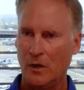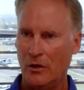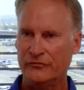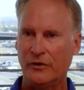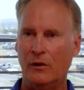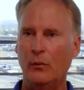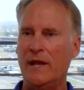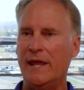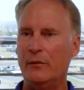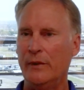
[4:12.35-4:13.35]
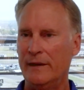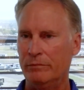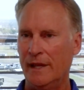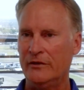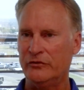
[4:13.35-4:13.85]
All-Star Weekend, we had
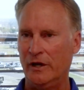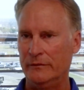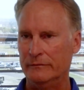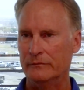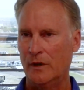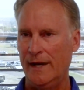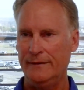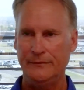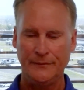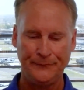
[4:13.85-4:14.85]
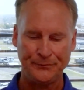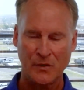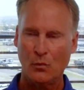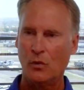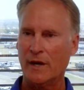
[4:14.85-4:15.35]
Blake Shelton, right?
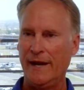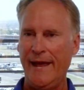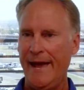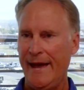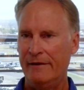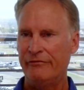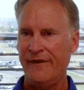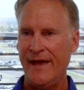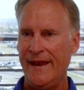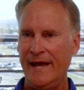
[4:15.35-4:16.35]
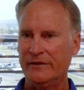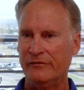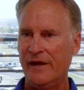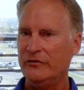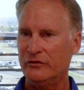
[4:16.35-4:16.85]
We're going to have fan
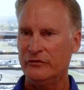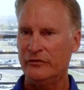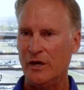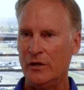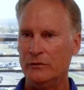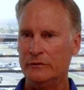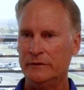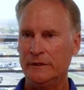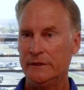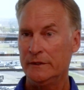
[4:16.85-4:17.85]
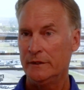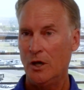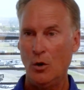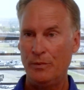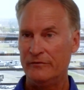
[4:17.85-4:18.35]
activation zone
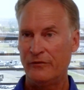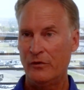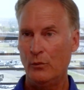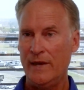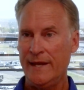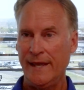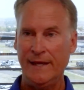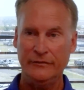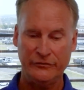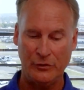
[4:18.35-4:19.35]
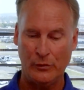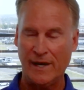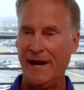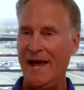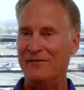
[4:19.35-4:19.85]
open for the weekend. So we're
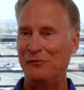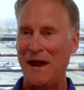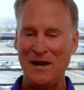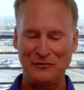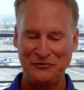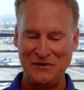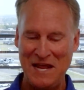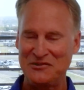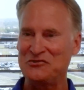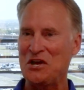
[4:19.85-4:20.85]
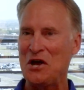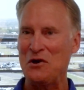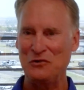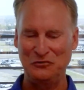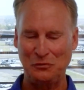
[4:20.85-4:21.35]
going to have rattlesnake
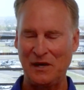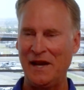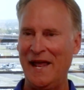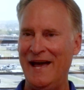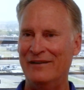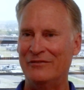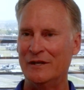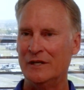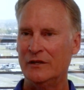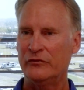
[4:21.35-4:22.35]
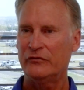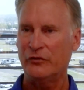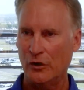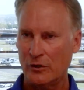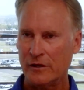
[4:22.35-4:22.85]
shows. We're going to have
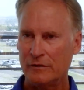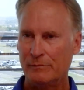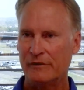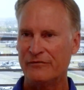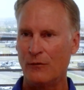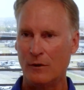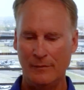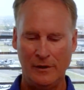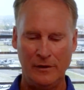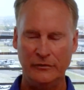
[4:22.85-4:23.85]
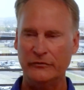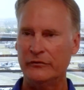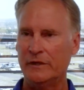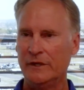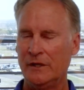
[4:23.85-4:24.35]
cirque performers.
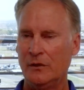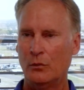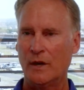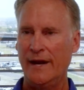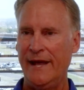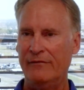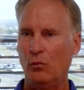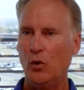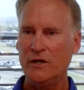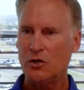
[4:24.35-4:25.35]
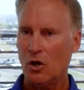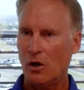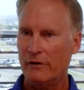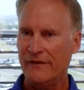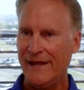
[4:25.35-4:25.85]
We're going to have wood
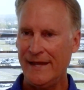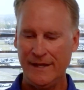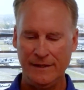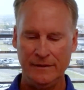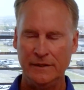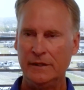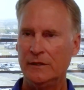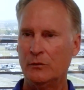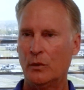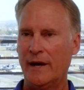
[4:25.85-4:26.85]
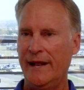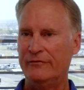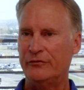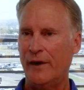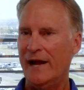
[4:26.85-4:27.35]
carving. We're going to
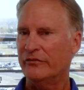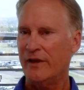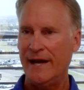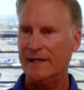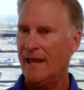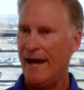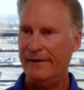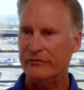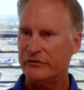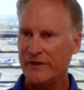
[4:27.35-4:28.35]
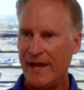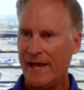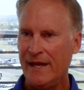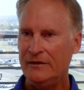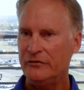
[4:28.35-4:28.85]
have trackside live
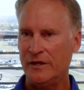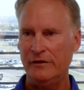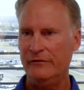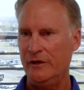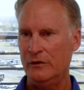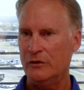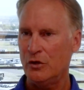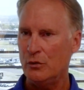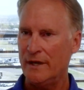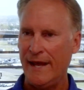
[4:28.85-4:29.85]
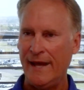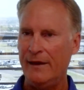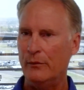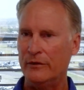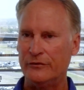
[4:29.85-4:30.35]
stage interview, Q&A
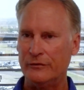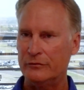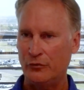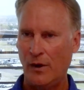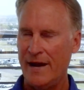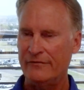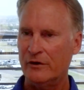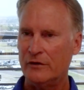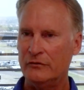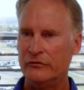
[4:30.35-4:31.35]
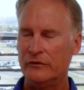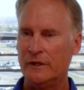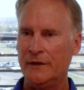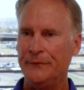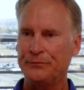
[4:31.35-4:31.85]
with drivers.
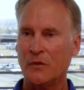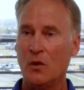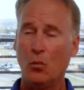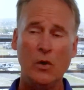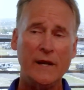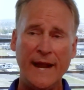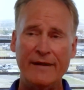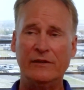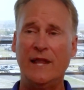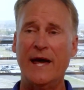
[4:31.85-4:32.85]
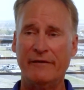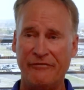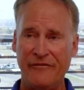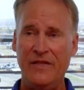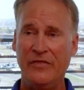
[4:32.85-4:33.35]
We're going to have a lot of
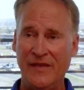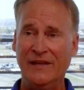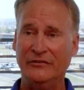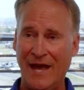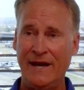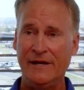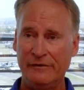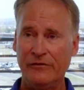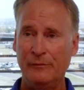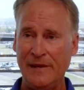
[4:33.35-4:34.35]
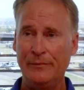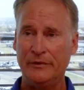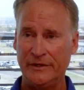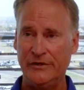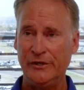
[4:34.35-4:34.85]
fun things out here for people
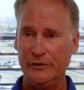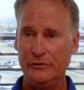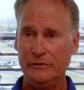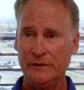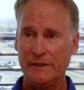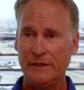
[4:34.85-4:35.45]
to do.